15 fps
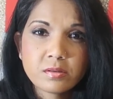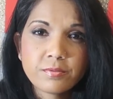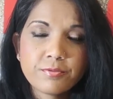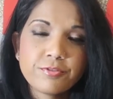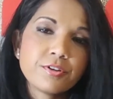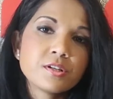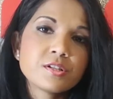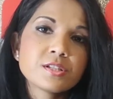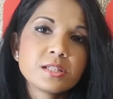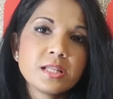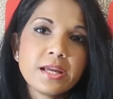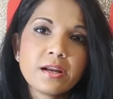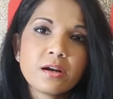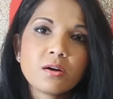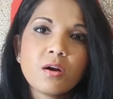first
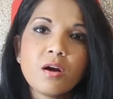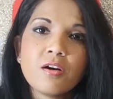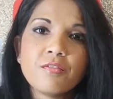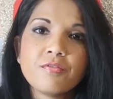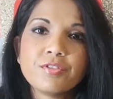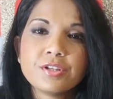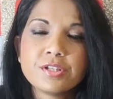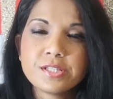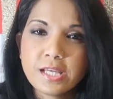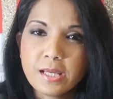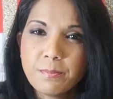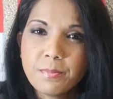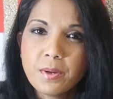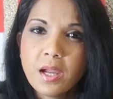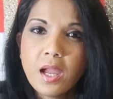layer of the
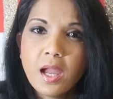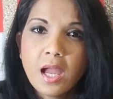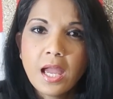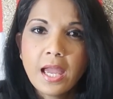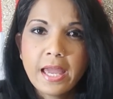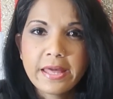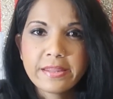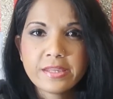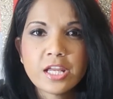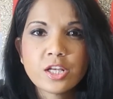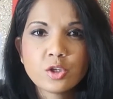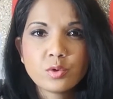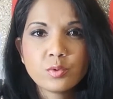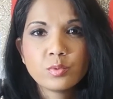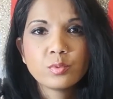dip, and
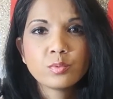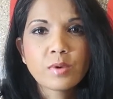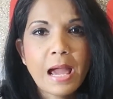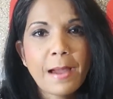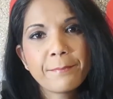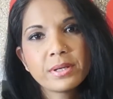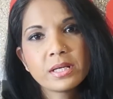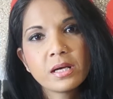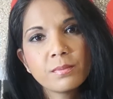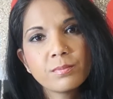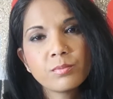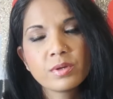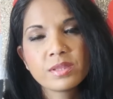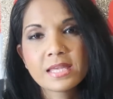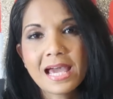then you wrap
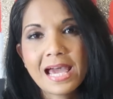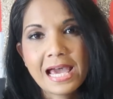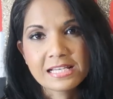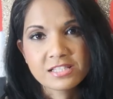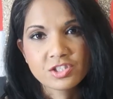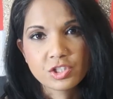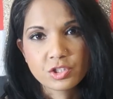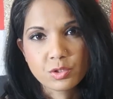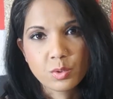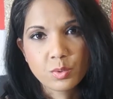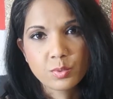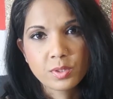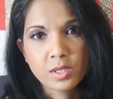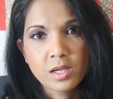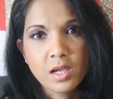up with the
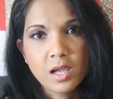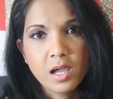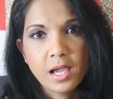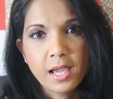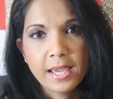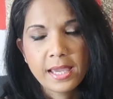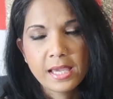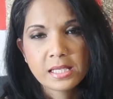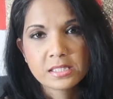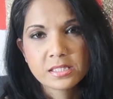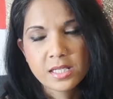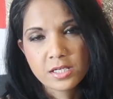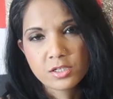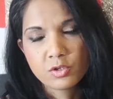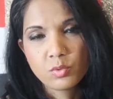acetone, and
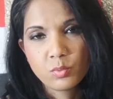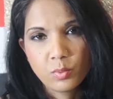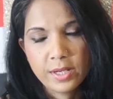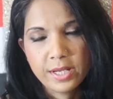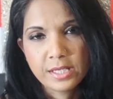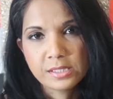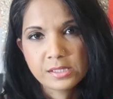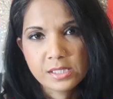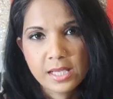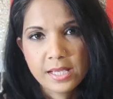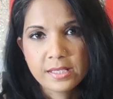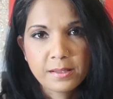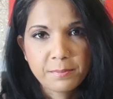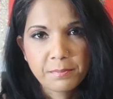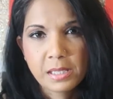then you wait
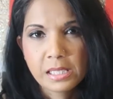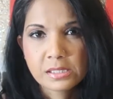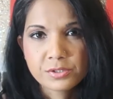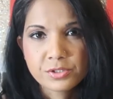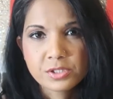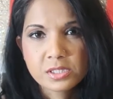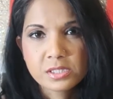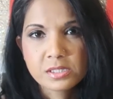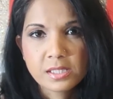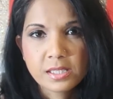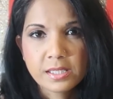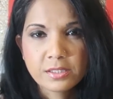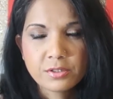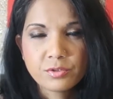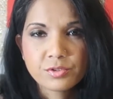and it melts,
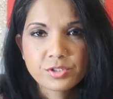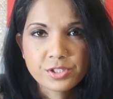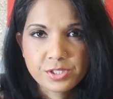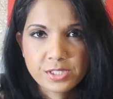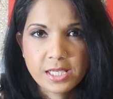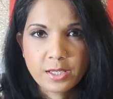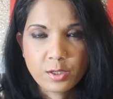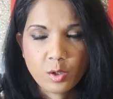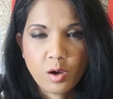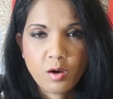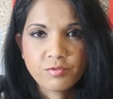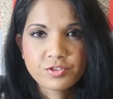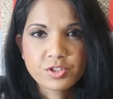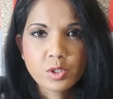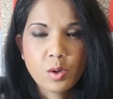and you just take it
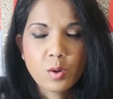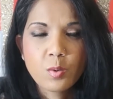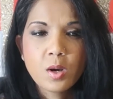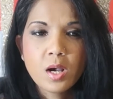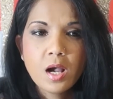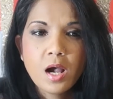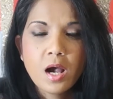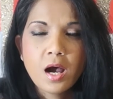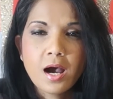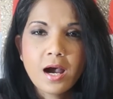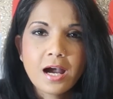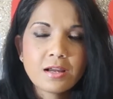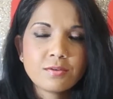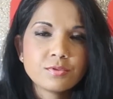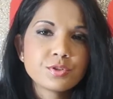off. So
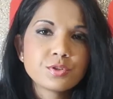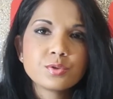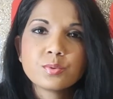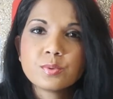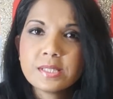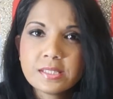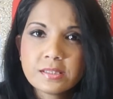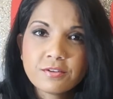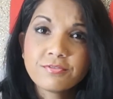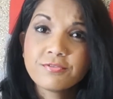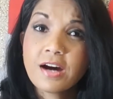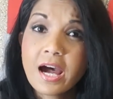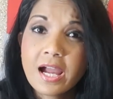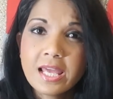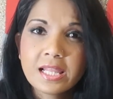I was doing the
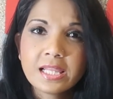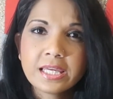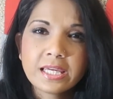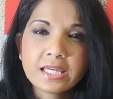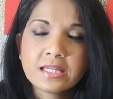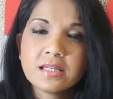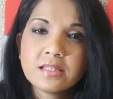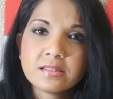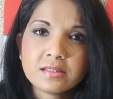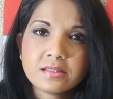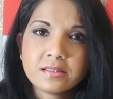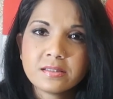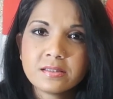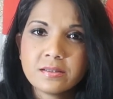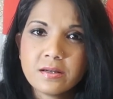filing,
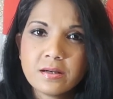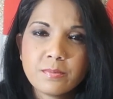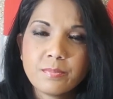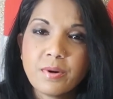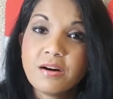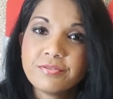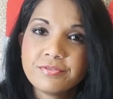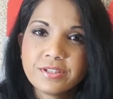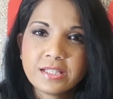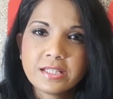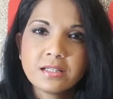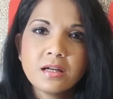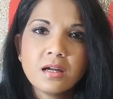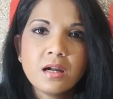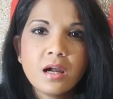the buffing,